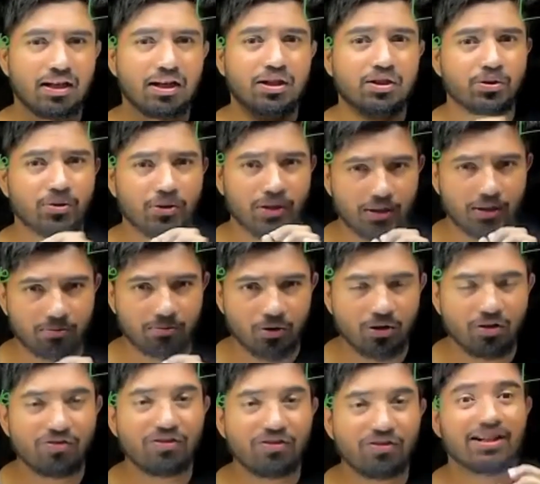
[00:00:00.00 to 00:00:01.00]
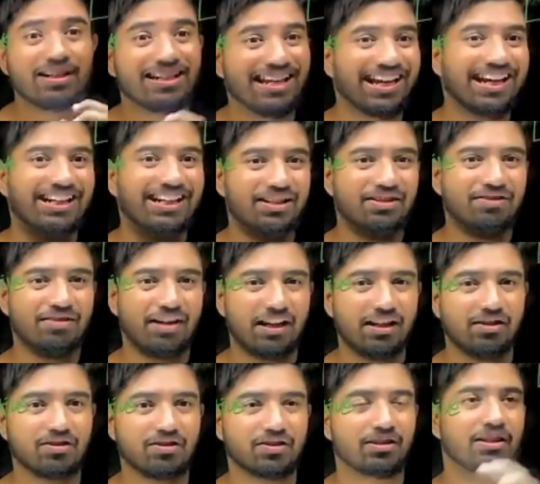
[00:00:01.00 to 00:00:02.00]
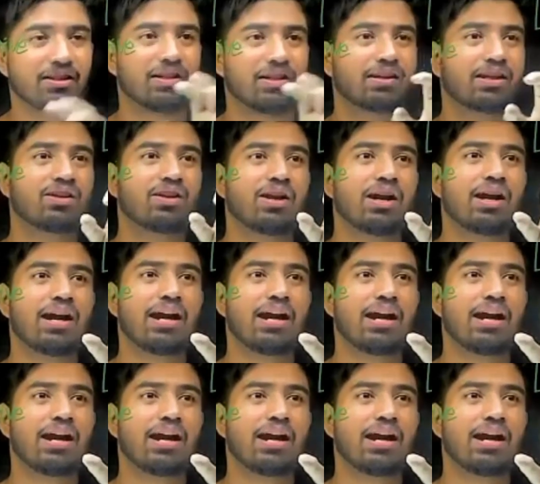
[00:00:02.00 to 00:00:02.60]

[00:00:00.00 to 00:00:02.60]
To remove negative values. Okay, your